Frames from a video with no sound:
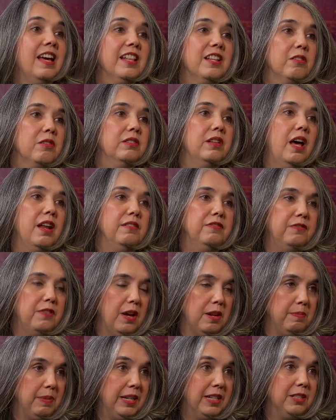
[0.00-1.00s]
they're a lot of
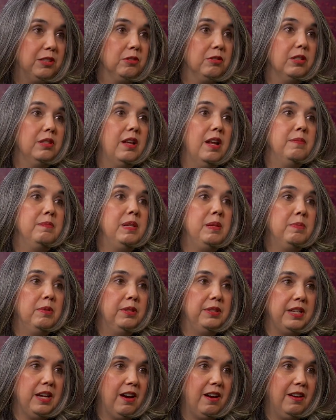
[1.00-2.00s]
fun because there's a lot of people
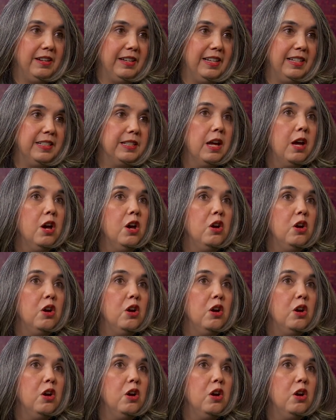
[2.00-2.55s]
in the audience